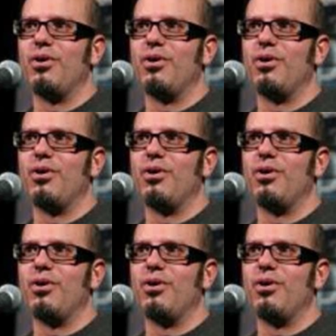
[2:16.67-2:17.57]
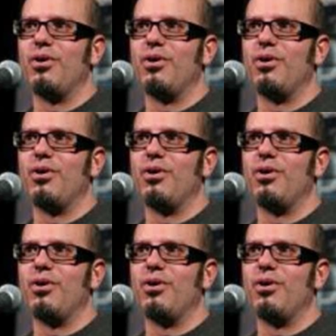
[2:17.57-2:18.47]

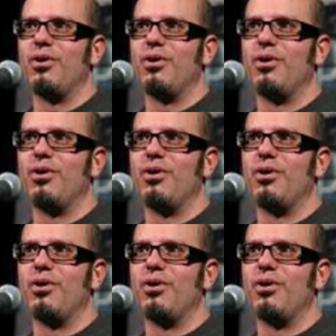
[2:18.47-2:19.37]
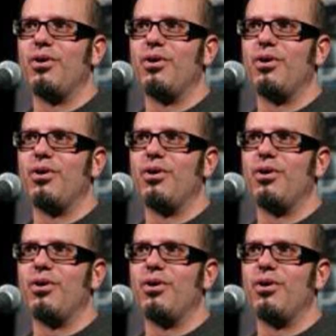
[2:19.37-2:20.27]

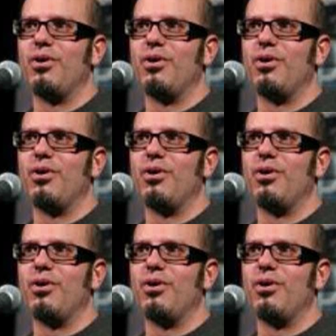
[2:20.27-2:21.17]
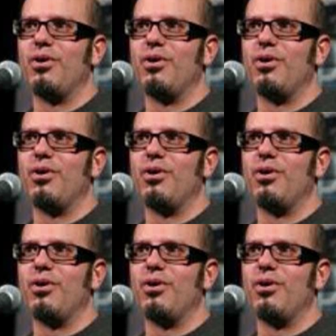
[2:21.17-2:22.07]

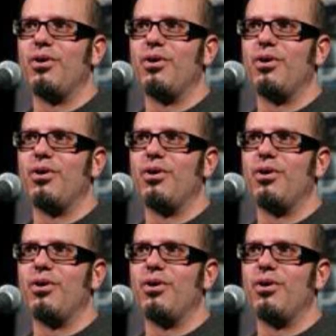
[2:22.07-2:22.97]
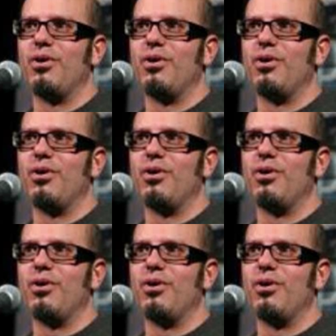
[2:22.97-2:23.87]

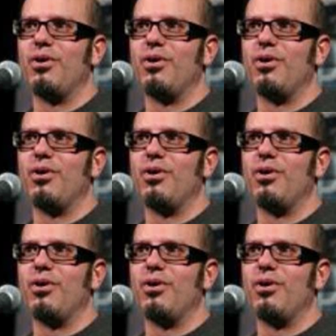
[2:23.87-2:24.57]
(no lip movement)